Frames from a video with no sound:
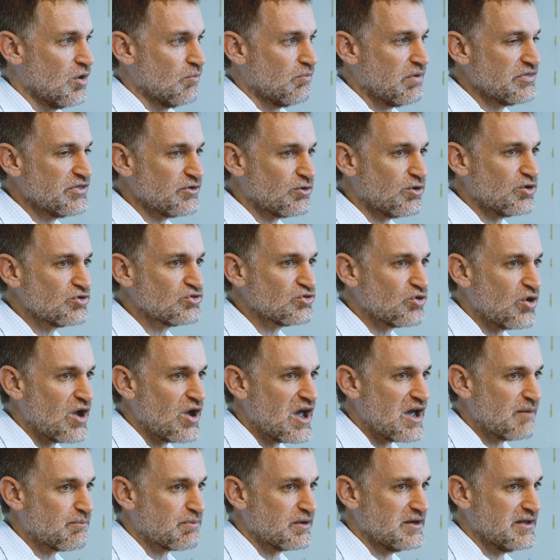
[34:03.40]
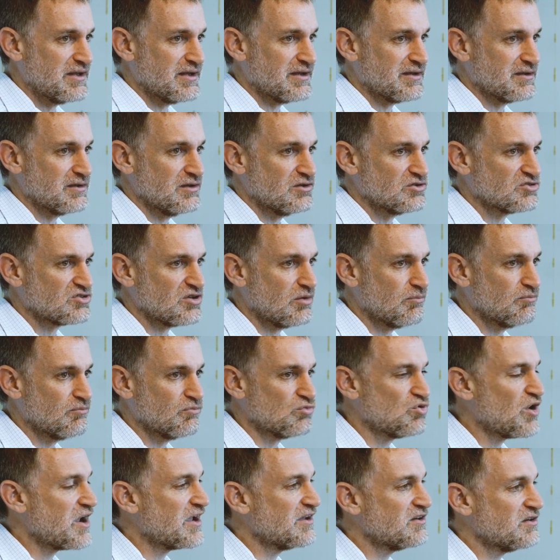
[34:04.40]
but they're also happening
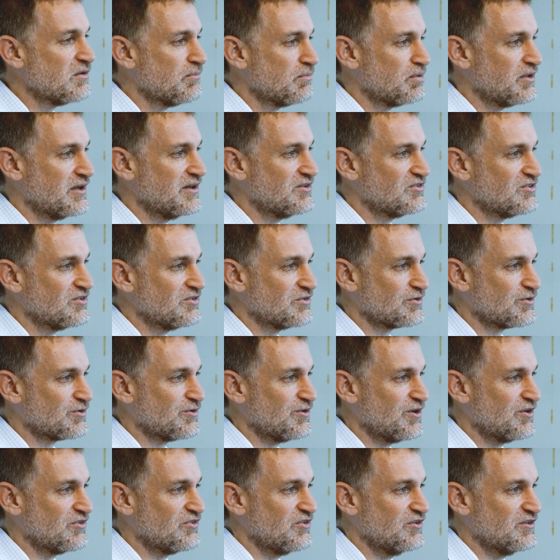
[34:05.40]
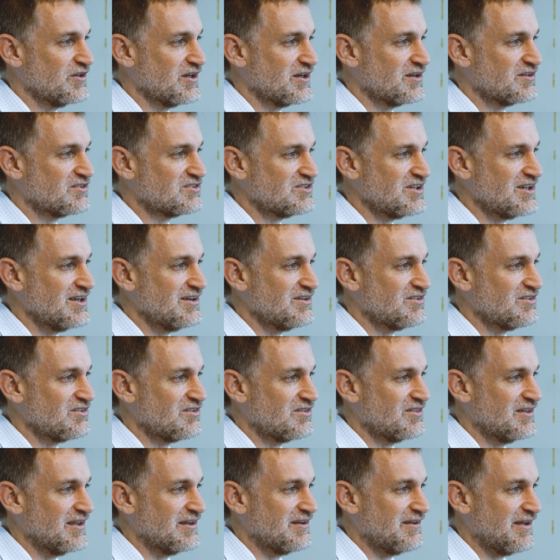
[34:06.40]
some random places across the United
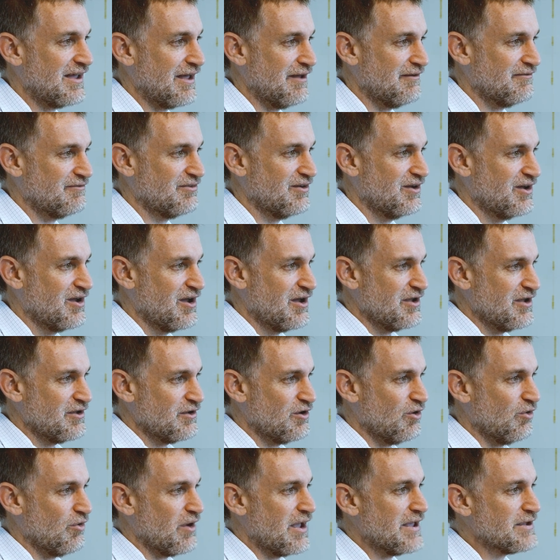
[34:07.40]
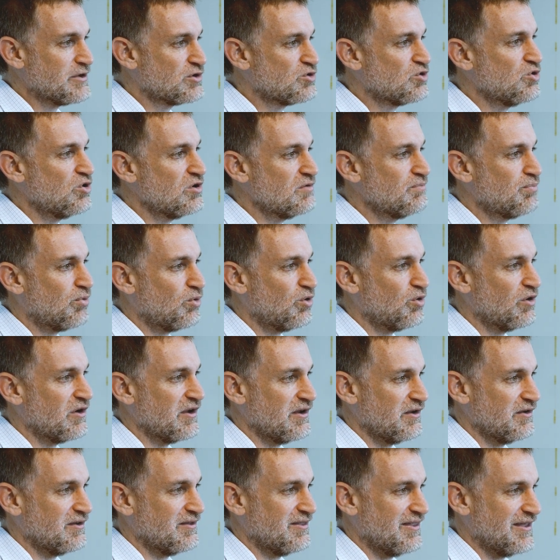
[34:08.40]
States that have, a good
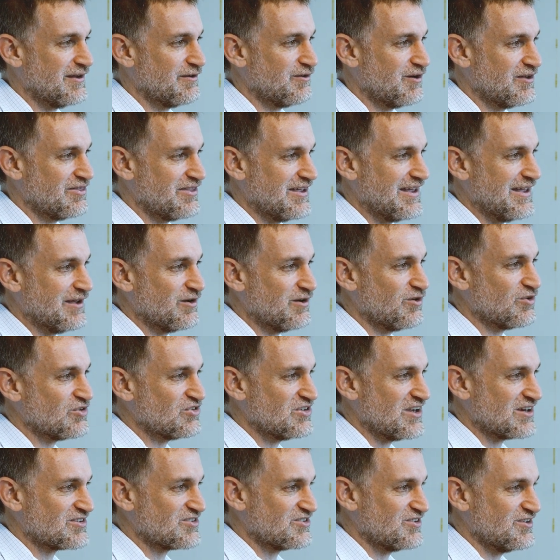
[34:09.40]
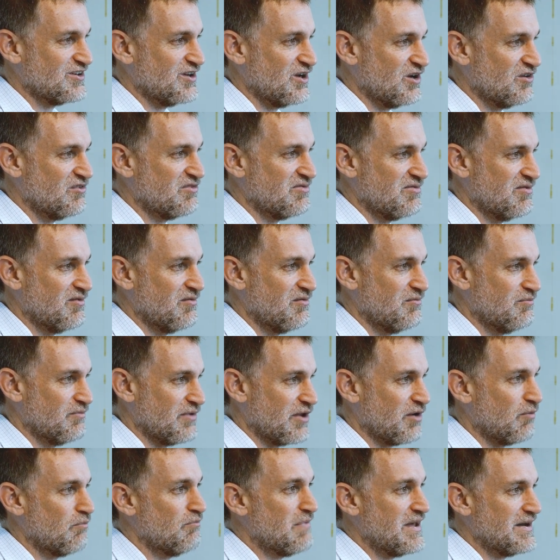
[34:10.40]
point that are at the intersection of,
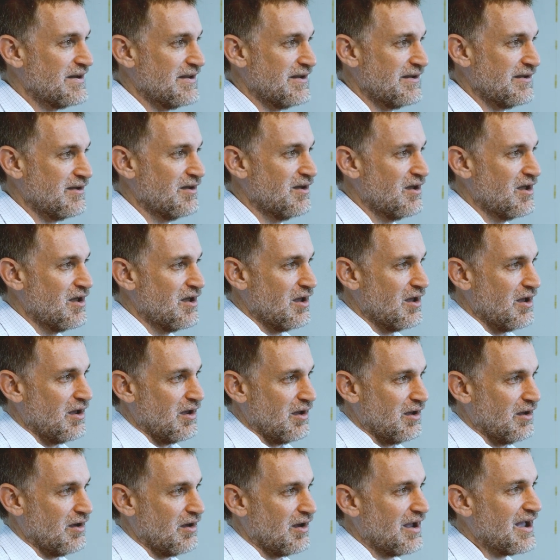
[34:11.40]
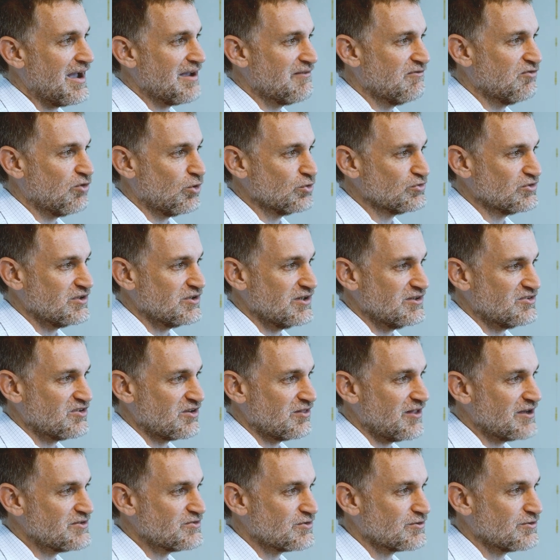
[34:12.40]
many high voltage
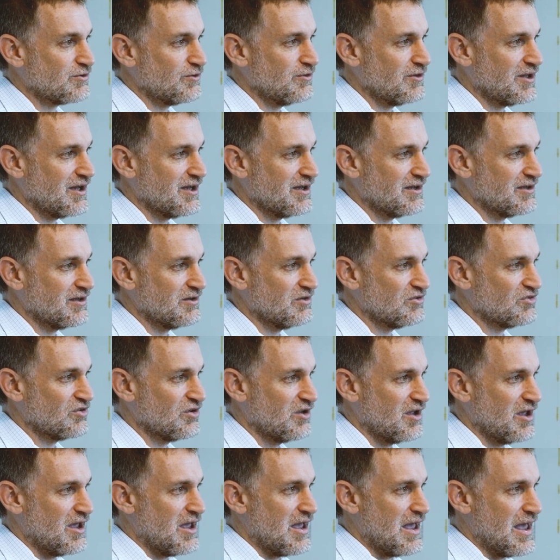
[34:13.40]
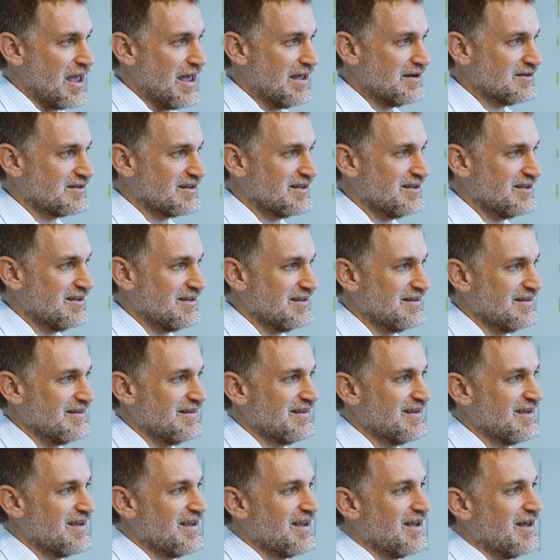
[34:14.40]
electrical lines and
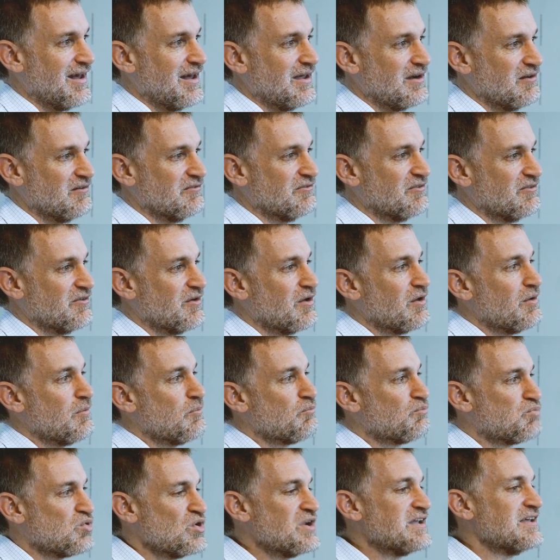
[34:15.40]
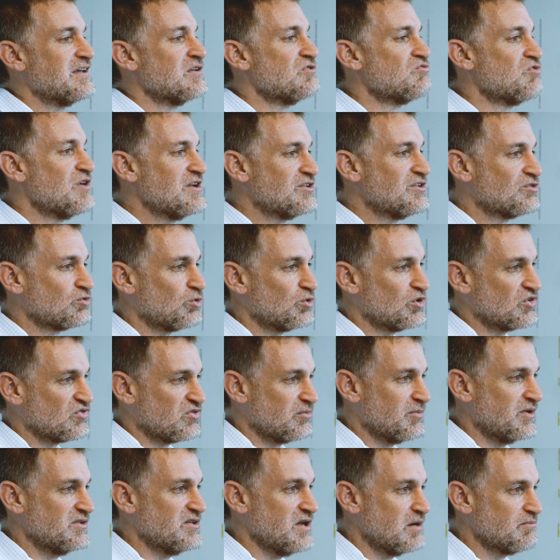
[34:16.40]
can kind of bring in resource
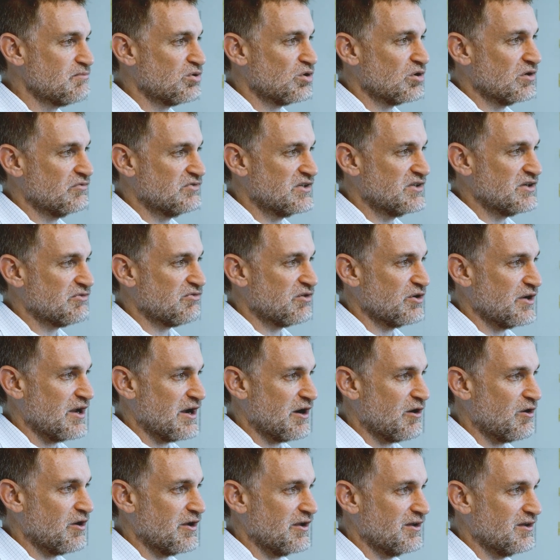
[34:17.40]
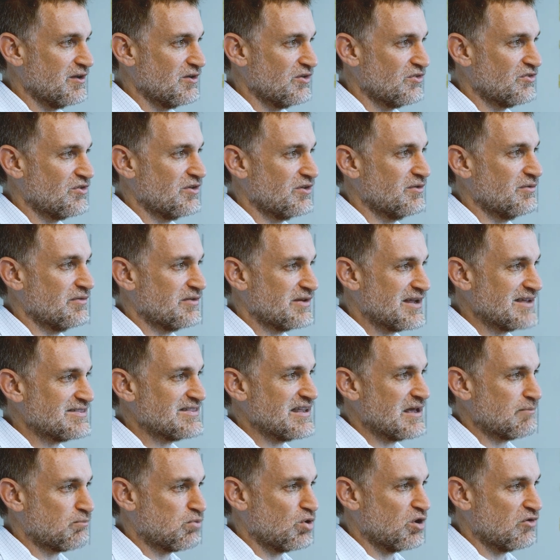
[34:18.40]
from a number of different areas and
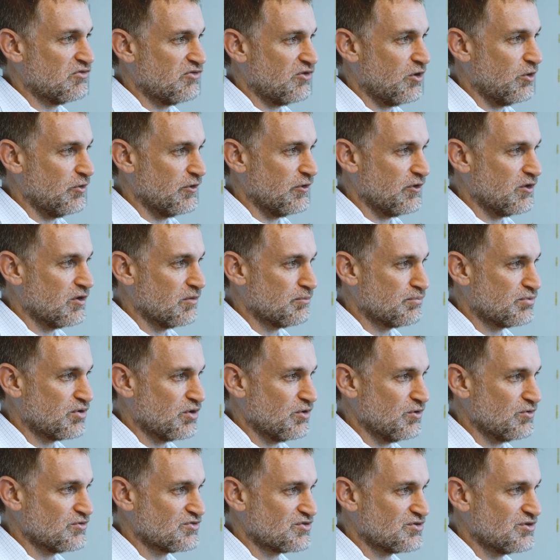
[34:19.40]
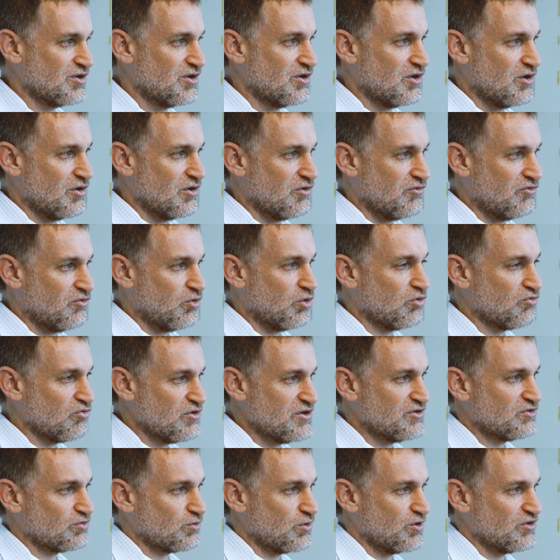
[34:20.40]
get that portfolio approach for
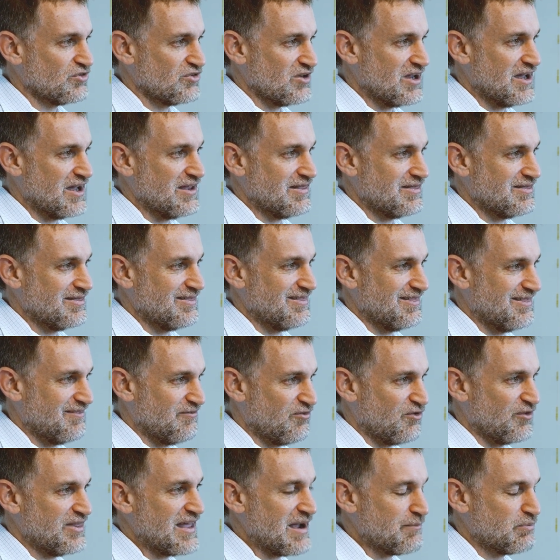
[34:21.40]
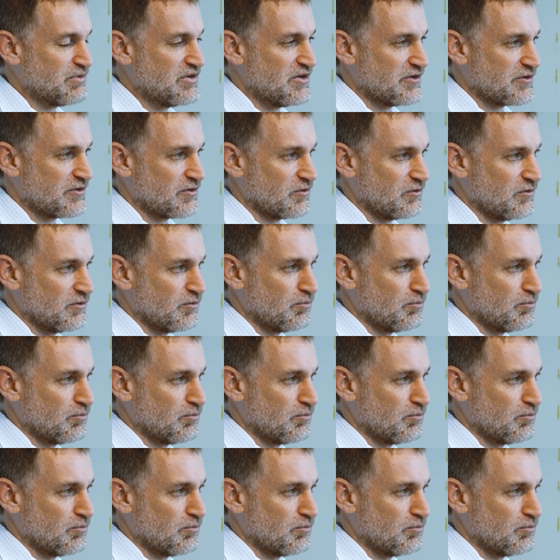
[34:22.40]
resource for that particular